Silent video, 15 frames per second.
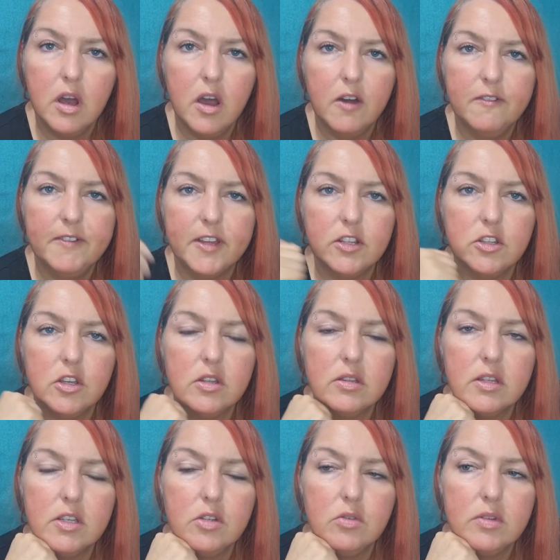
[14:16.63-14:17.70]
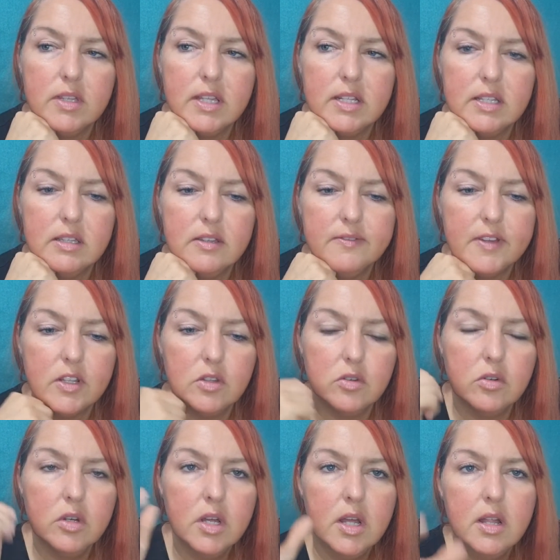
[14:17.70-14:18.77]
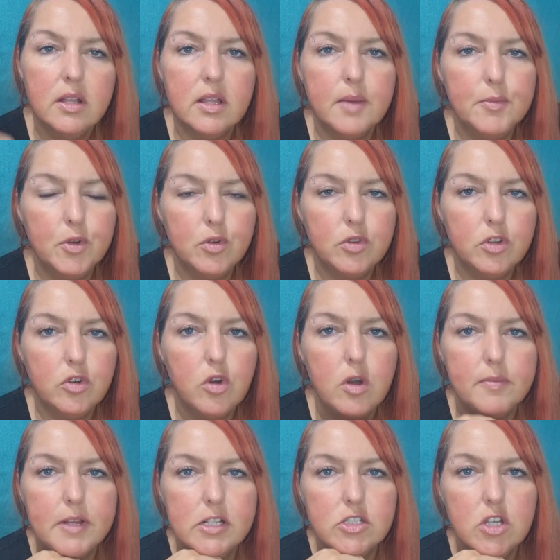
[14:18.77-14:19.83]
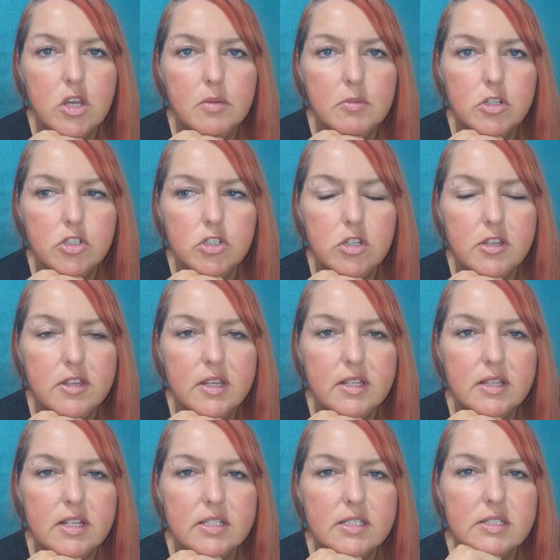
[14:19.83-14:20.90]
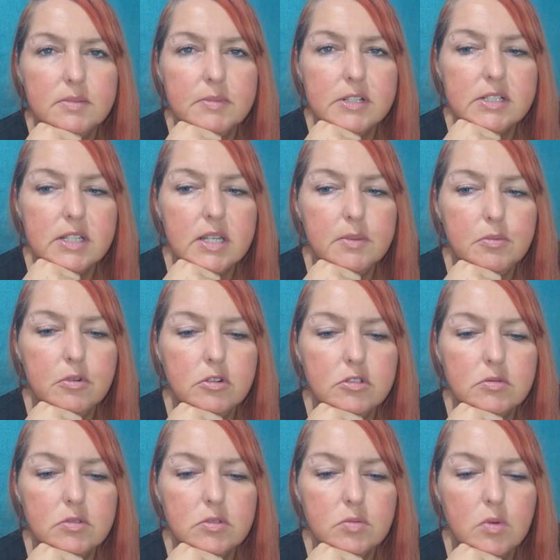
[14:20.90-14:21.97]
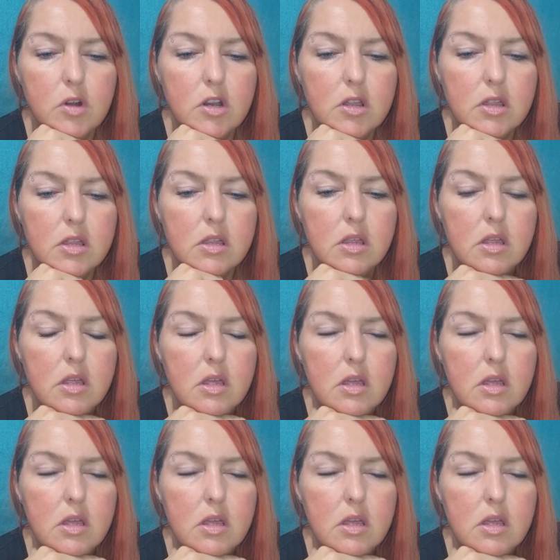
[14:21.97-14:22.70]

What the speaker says: I'll find out and let you know at the end of the video. Let me know in the comments how much you think this mystery box was worth.